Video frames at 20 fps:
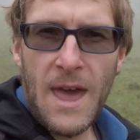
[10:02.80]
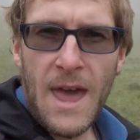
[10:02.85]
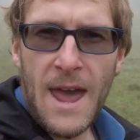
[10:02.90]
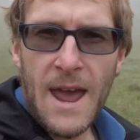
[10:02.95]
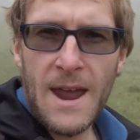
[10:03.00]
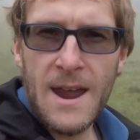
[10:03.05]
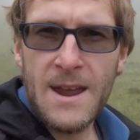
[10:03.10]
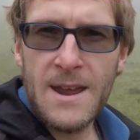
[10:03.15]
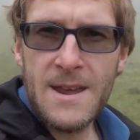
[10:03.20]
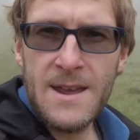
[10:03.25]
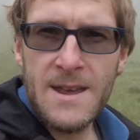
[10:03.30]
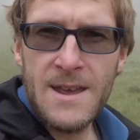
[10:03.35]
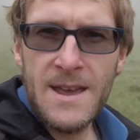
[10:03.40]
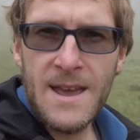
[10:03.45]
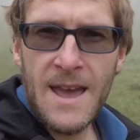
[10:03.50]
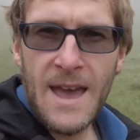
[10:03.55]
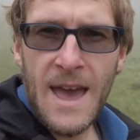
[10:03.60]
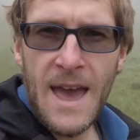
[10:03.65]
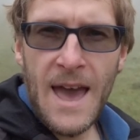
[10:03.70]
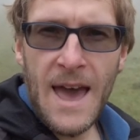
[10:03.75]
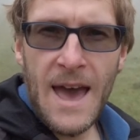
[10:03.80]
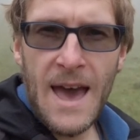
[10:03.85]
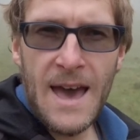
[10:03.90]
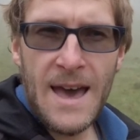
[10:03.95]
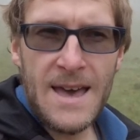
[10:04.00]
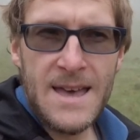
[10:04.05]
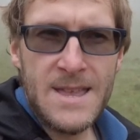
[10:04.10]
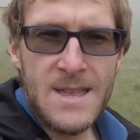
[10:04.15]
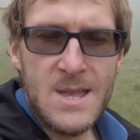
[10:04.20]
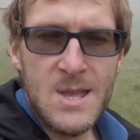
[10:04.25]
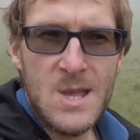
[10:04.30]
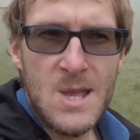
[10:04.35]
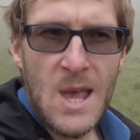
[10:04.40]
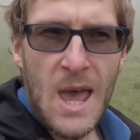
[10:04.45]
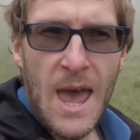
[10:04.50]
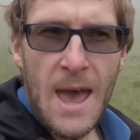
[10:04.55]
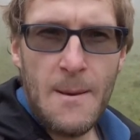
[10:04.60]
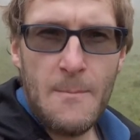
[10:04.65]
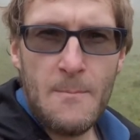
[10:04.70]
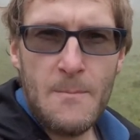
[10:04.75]
there, and
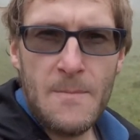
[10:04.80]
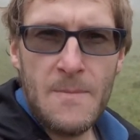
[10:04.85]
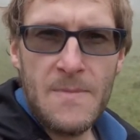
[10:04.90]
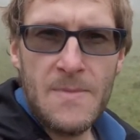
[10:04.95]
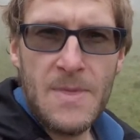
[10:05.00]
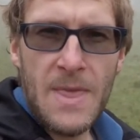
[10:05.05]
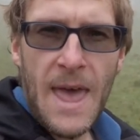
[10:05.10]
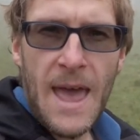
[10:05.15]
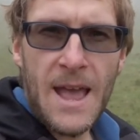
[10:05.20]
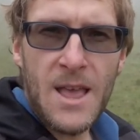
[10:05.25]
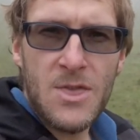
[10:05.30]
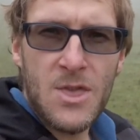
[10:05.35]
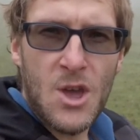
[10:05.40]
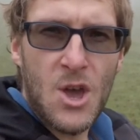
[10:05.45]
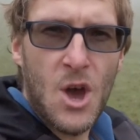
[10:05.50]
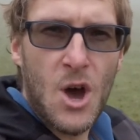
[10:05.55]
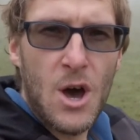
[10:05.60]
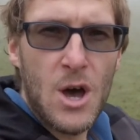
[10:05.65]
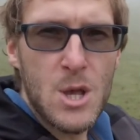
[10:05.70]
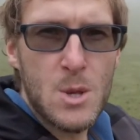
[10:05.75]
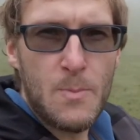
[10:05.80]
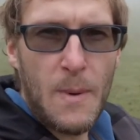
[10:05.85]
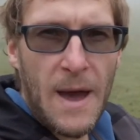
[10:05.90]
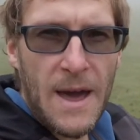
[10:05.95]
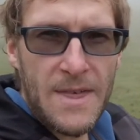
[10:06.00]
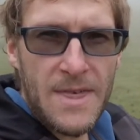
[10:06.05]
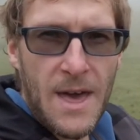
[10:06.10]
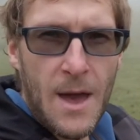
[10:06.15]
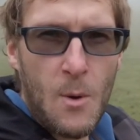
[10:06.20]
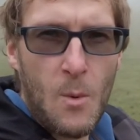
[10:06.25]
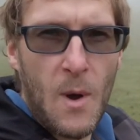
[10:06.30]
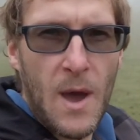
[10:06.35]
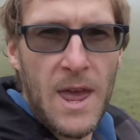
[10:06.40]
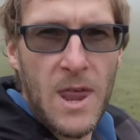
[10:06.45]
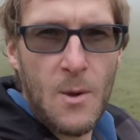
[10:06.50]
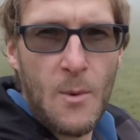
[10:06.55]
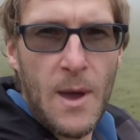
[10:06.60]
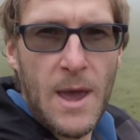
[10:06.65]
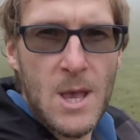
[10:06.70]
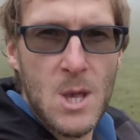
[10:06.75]
the car's back that way
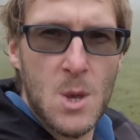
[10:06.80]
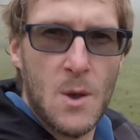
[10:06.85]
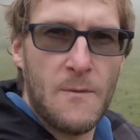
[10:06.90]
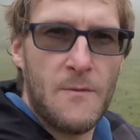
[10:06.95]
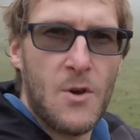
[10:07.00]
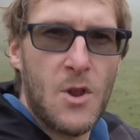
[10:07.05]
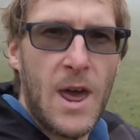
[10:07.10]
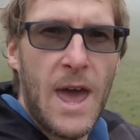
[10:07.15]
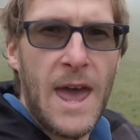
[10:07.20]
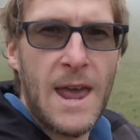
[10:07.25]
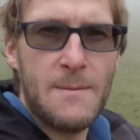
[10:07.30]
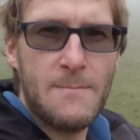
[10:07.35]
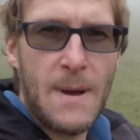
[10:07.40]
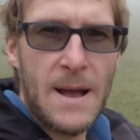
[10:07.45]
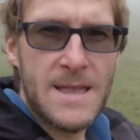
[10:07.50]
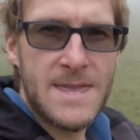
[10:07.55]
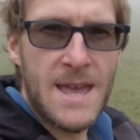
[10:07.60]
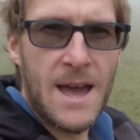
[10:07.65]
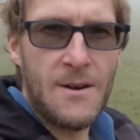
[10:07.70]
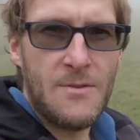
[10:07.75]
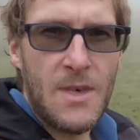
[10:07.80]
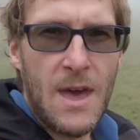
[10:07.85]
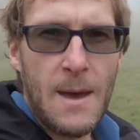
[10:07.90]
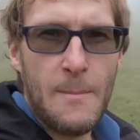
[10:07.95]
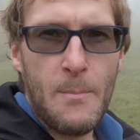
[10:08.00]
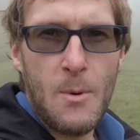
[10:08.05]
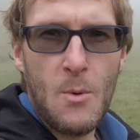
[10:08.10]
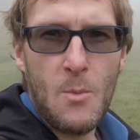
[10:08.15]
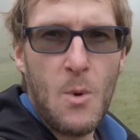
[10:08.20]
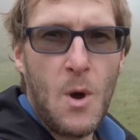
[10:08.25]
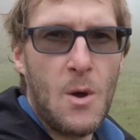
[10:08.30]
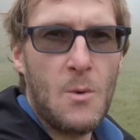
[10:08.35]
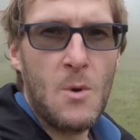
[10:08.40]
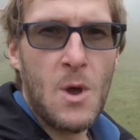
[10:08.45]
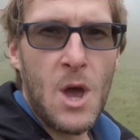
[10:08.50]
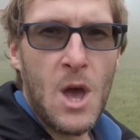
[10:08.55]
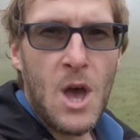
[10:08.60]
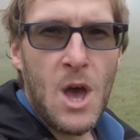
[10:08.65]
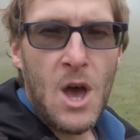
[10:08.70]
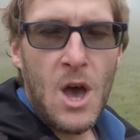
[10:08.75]
anyway, so I've got to head back down there. But while
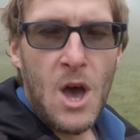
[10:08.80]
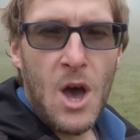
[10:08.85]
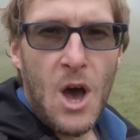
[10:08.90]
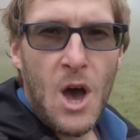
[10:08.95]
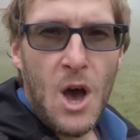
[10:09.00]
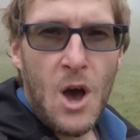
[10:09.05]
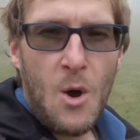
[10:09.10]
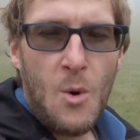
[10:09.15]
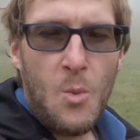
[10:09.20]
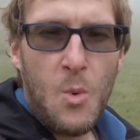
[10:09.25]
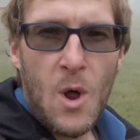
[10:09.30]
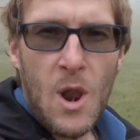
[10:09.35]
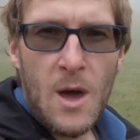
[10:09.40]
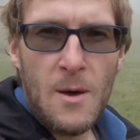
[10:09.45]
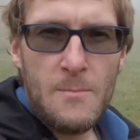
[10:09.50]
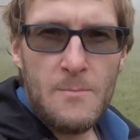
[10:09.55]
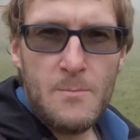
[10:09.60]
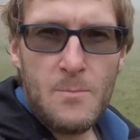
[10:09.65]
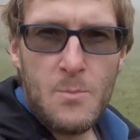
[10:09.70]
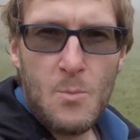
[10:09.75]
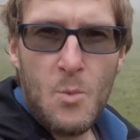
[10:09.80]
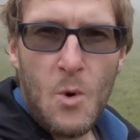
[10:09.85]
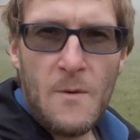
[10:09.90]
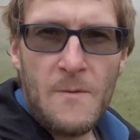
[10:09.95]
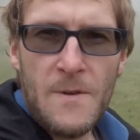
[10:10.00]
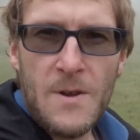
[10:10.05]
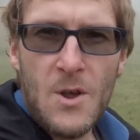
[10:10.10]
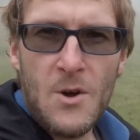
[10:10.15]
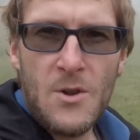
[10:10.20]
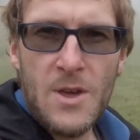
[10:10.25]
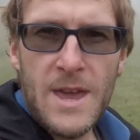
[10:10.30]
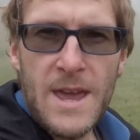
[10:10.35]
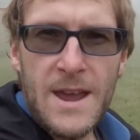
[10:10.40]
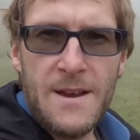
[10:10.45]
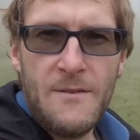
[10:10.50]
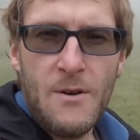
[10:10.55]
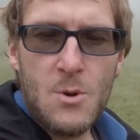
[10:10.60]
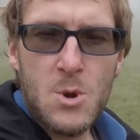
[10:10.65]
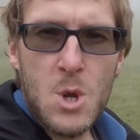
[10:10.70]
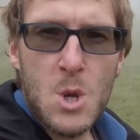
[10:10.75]
I'm waffling on
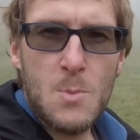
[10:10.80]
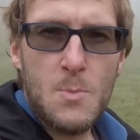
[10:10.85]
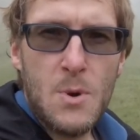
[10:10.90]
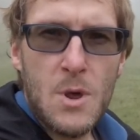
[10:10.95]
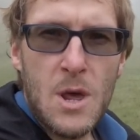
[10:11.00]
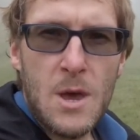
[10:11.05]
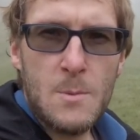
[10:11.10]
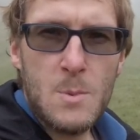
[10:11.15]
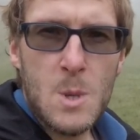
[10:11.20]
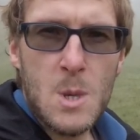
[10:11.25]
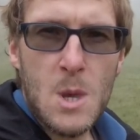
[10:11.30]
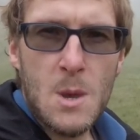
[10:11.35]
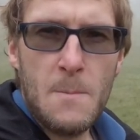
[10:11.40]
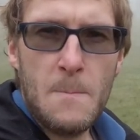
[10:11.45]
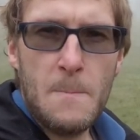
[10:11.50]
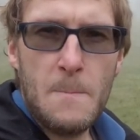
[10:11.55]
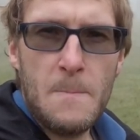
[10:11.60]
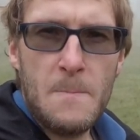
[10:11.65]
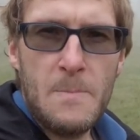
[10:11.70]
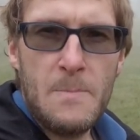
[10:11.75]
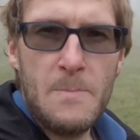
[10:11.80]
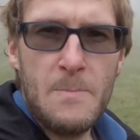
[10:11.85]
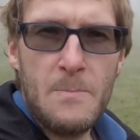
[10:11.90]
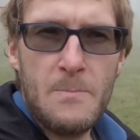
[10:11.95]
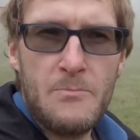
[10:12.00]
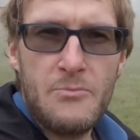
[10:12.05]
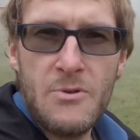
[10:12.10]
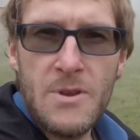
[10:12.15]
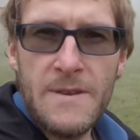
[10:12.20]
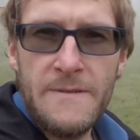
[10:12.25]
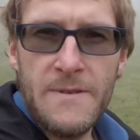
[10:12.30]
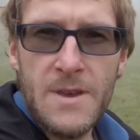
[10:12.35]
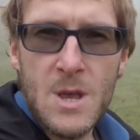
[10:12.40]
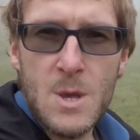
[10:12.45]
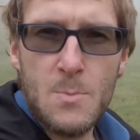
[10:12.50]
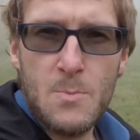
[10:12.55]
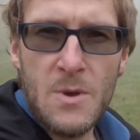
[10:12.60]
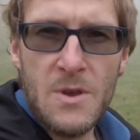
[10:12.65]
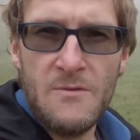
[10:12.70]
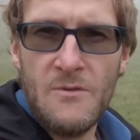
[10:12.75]
here, I'll just put up some
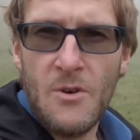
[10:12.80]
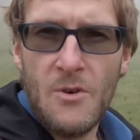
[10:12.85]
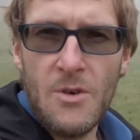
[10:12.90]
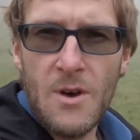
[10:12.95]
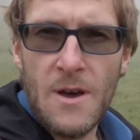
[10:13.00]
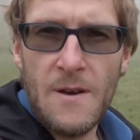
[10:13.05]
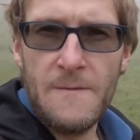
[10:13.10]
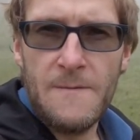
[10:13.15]
previous b-roll that